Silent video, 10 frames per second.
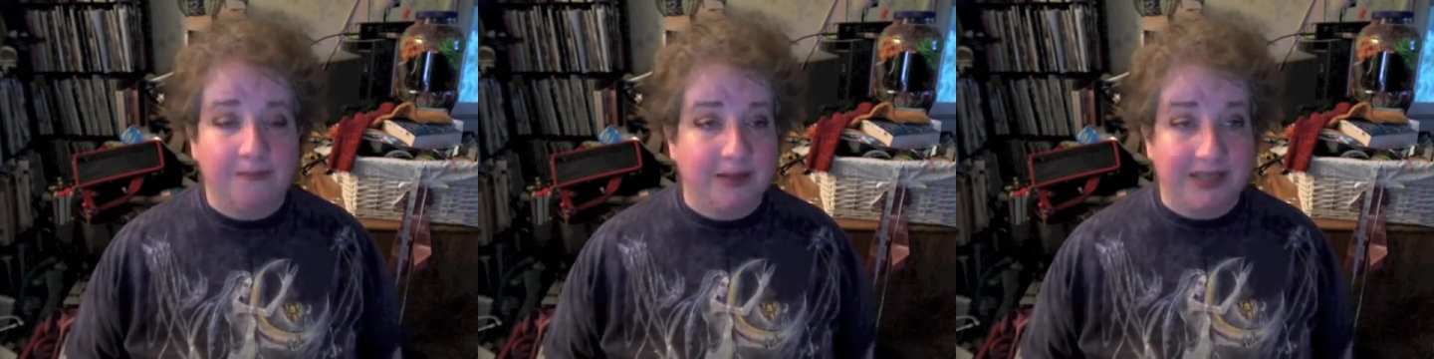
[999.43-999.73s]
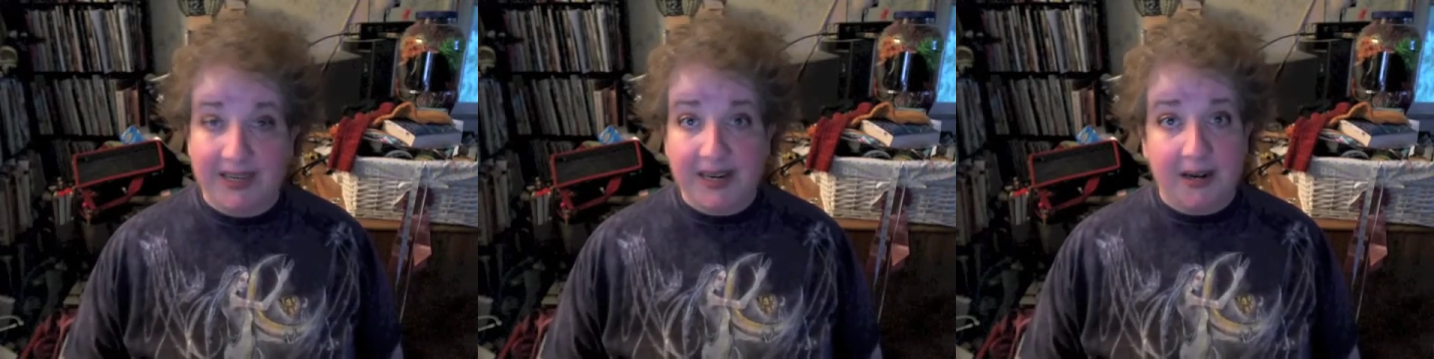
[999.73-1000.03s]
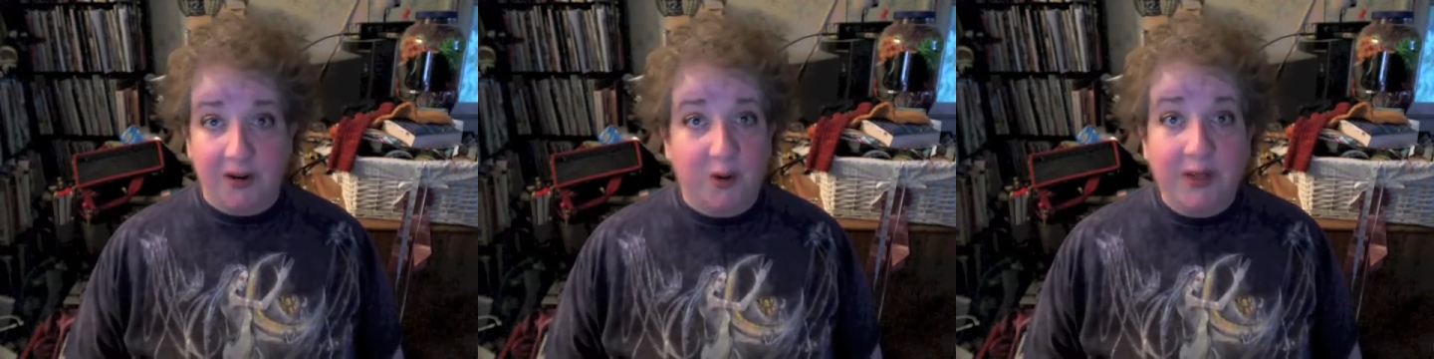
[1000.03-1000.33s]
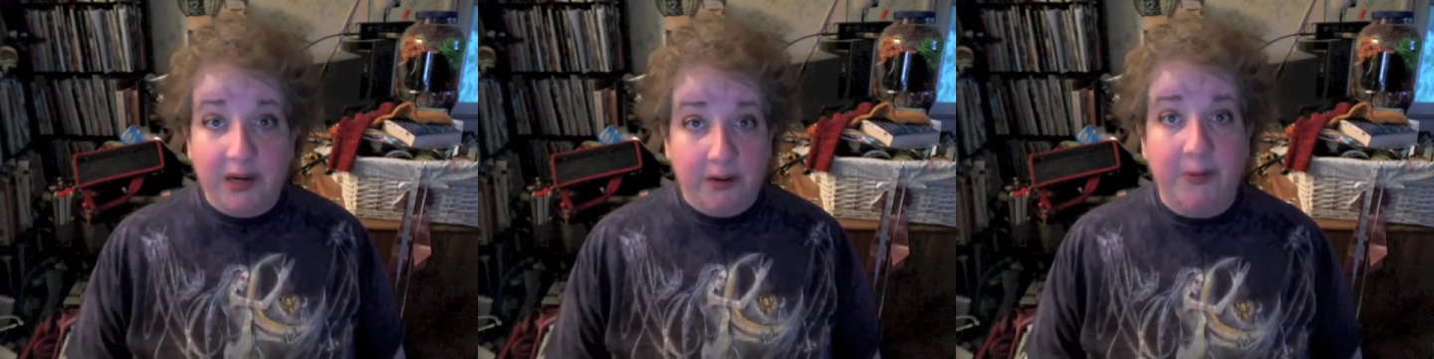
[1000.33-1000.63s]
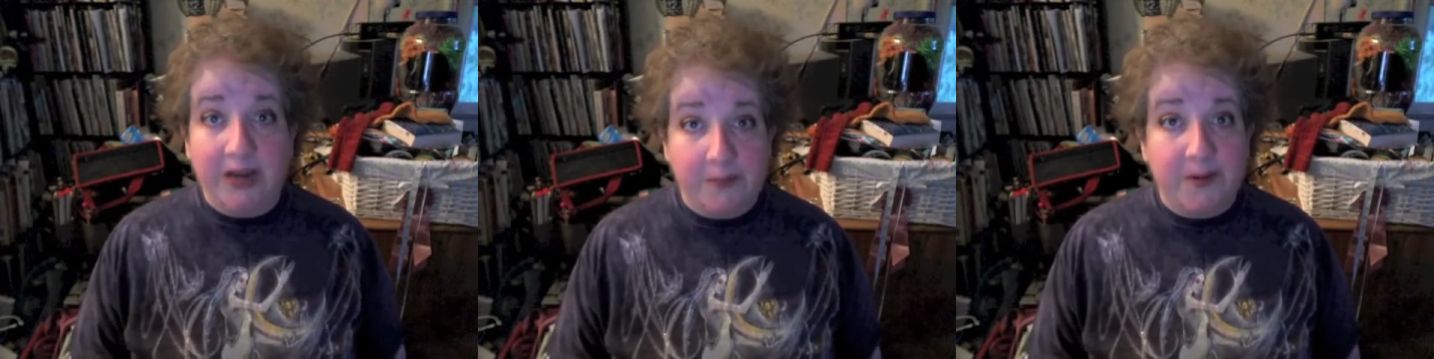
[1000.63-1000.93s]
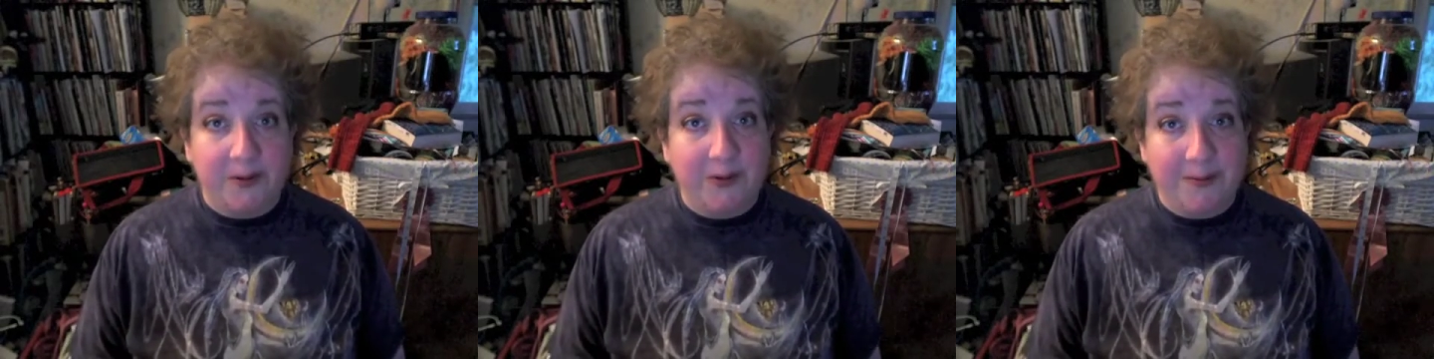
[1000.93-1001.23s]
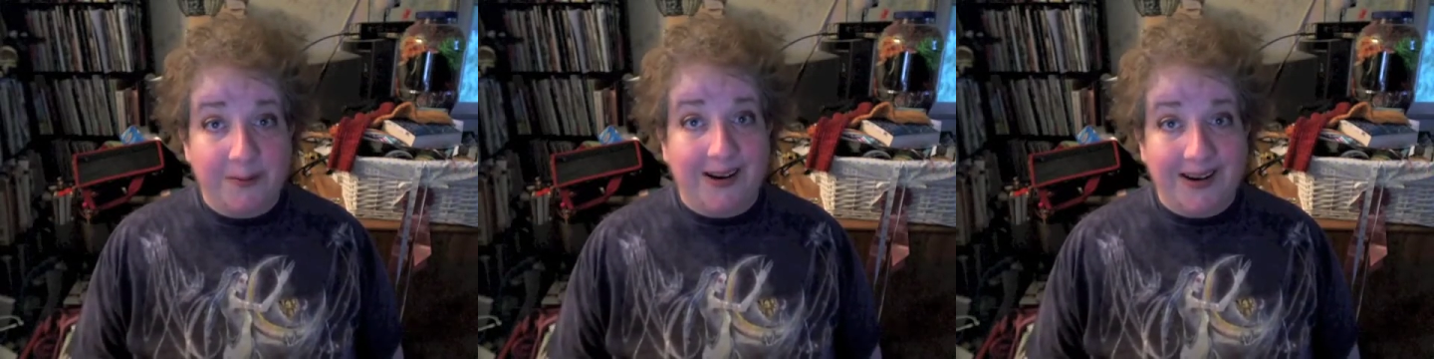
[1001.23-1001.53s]
See? Only a week between
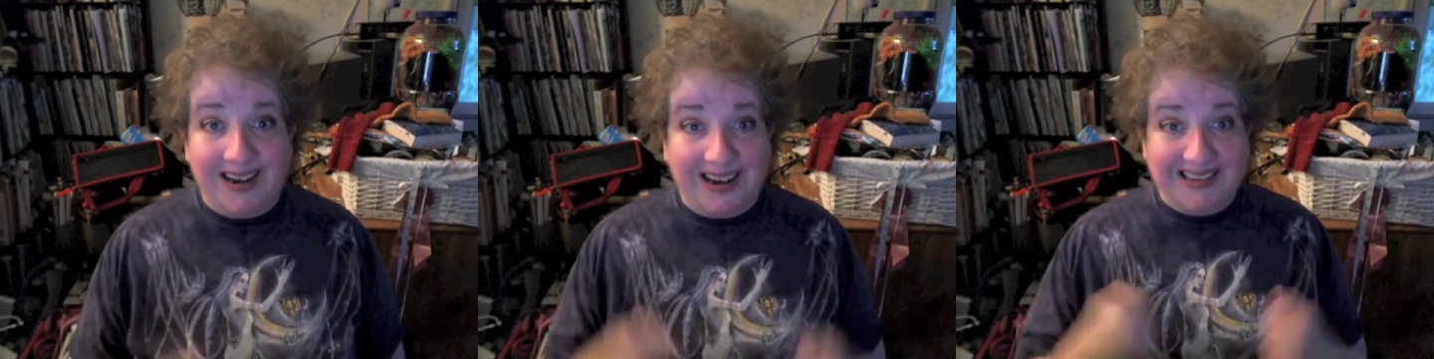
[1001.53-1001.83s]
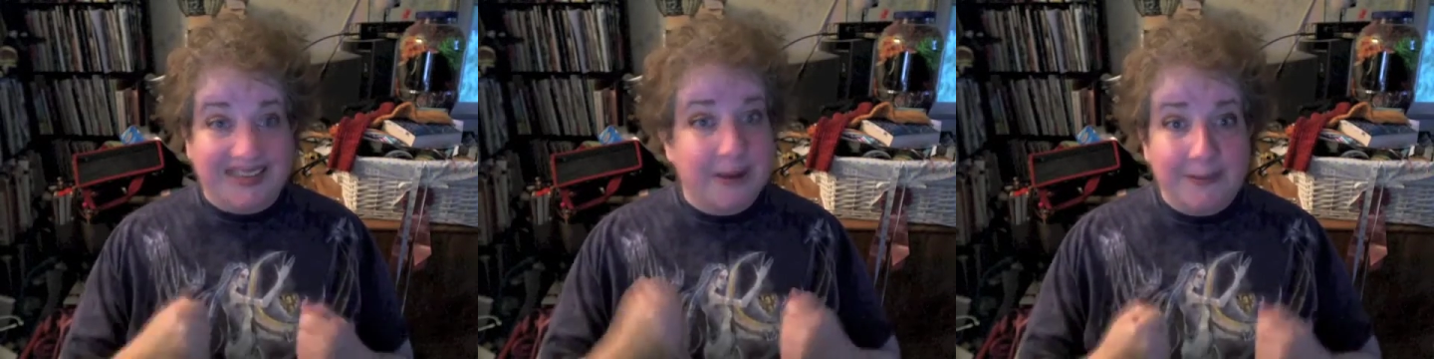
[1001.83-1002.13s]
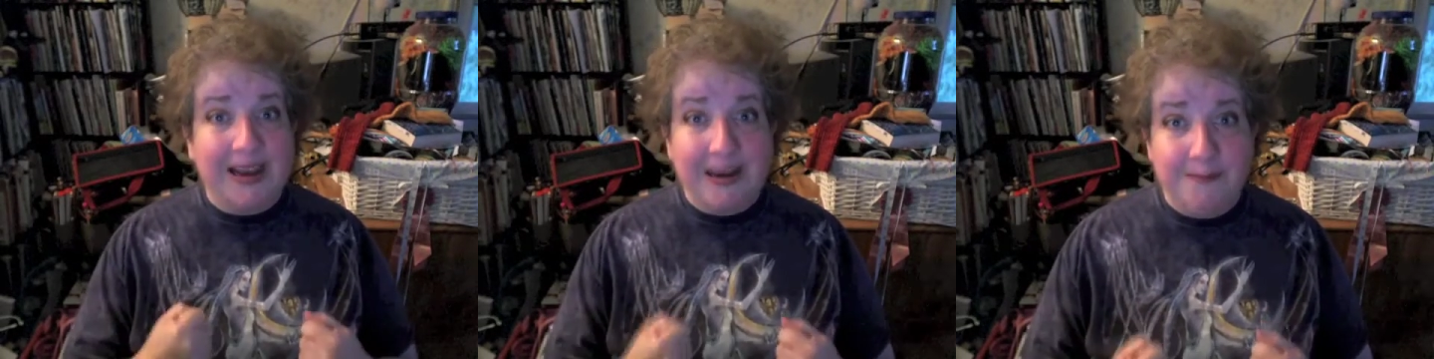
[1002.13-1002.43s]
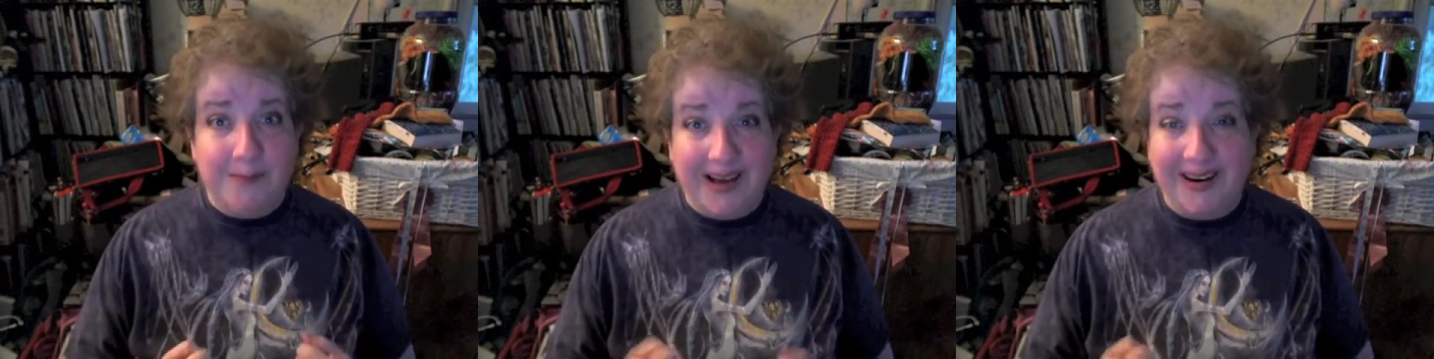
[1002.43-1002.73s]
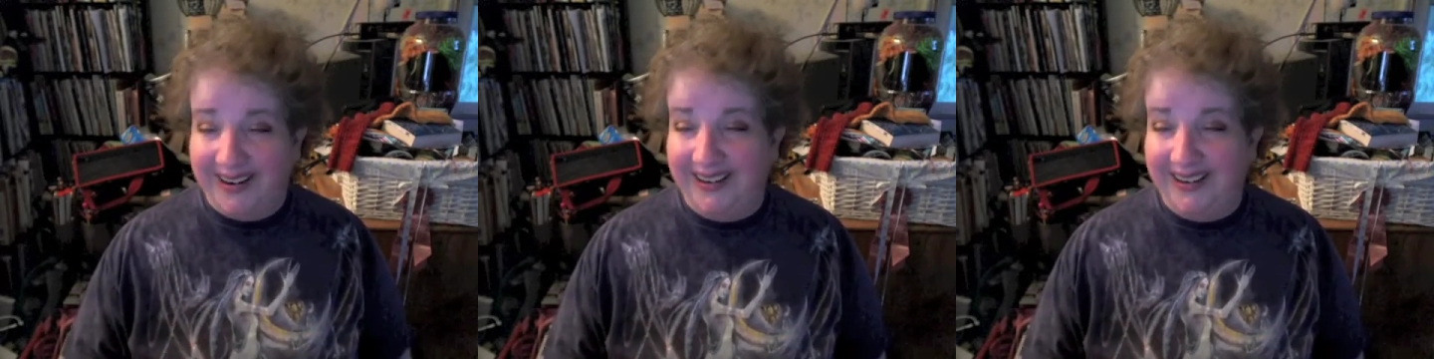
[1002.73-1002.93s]
podcasts. I'm getting better.